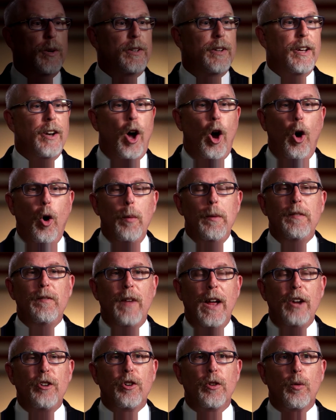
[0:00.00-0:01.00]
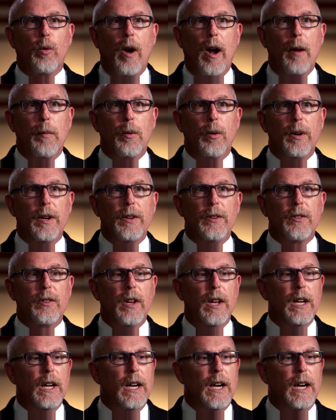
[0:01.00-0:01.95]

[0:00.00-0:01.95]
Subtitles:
had done home invasion robberies,